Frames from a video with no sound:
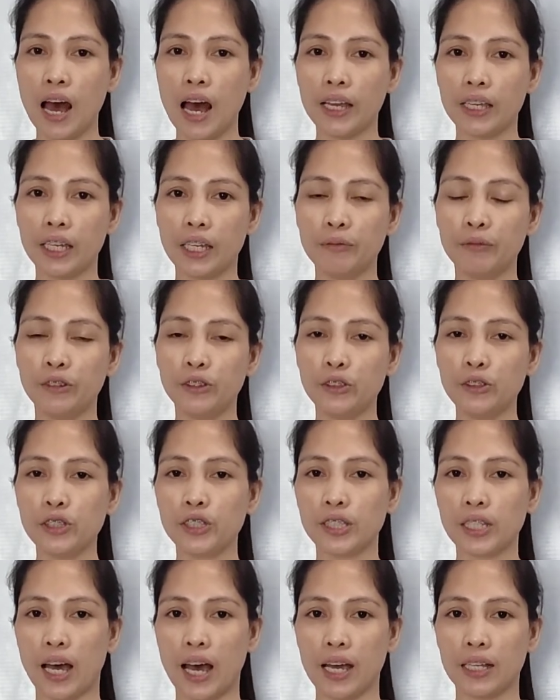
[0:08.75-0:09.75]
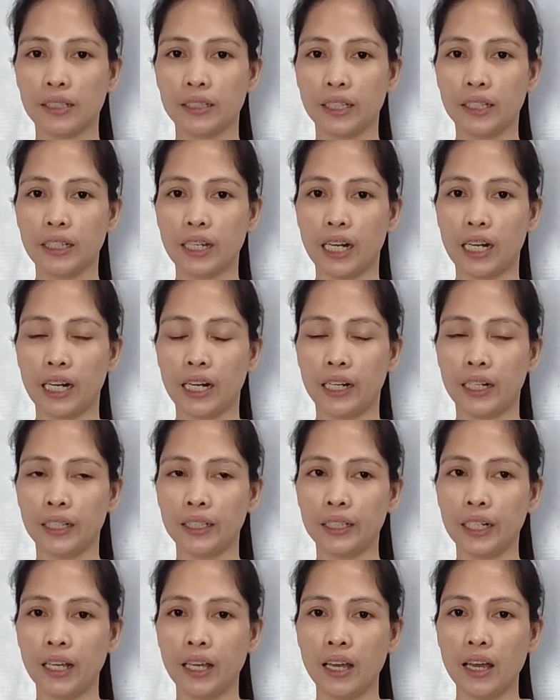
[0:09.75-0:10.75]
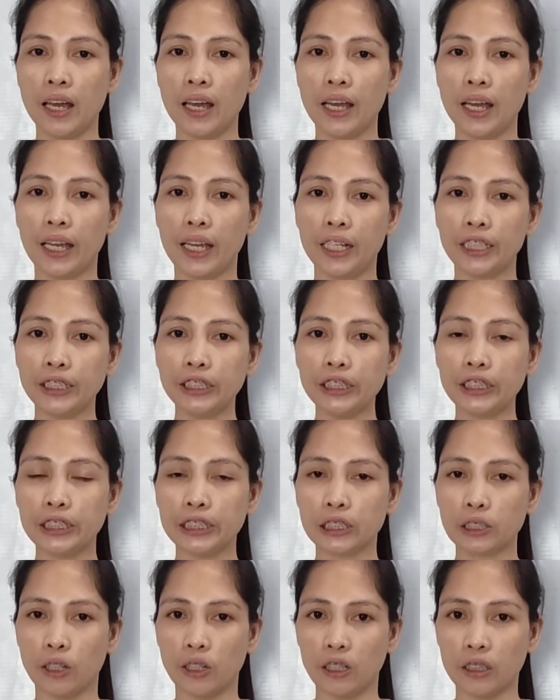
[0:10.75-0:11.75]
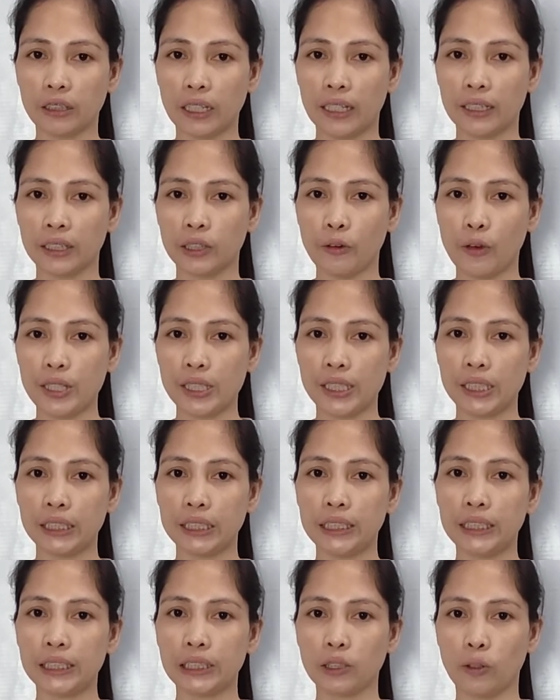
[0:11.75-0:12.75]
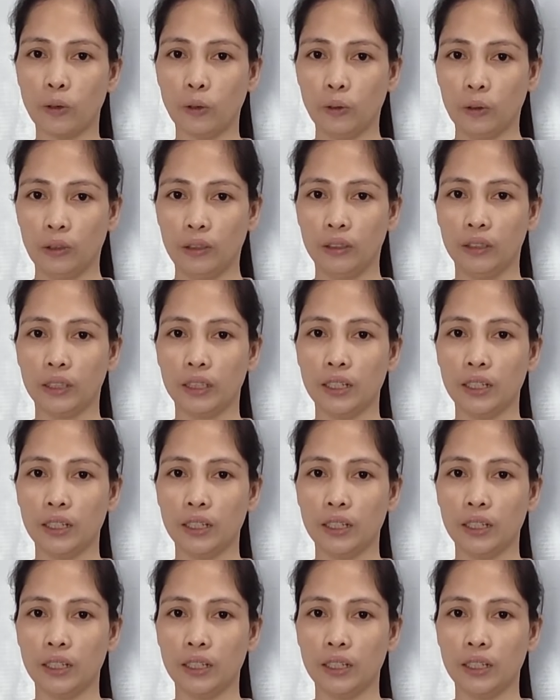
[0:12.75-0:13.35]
I have two sons. They are 8 years old and 20 years old.